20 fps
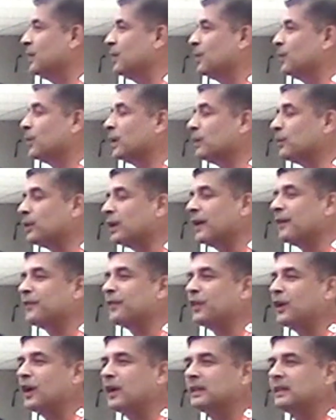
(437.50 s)
One would have
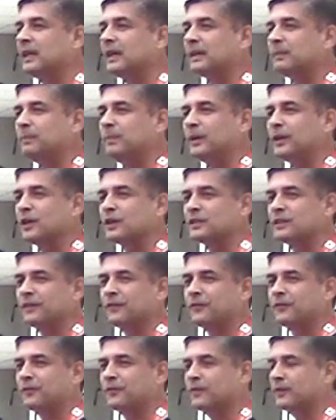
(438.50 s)
thought that because
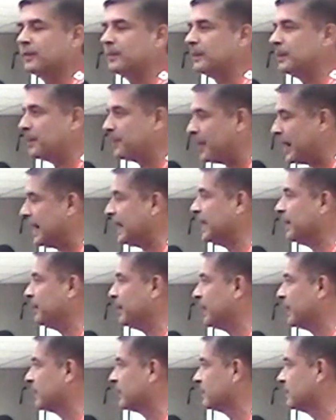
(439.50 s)
of the
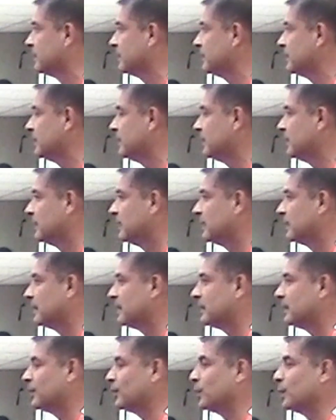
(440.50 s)
pandemic,
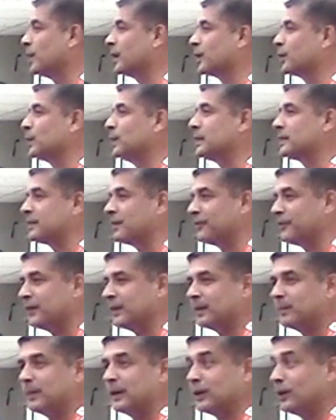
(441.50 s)
the work will
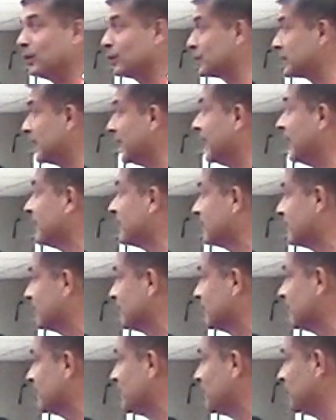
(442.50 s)
suffer, but looks like
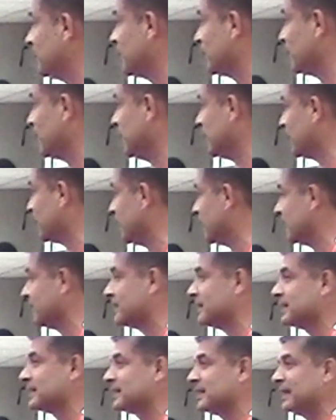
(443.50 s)
between
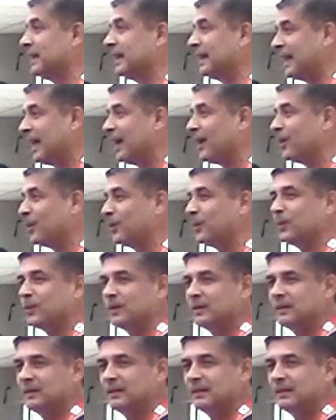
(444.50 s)
2016 and now,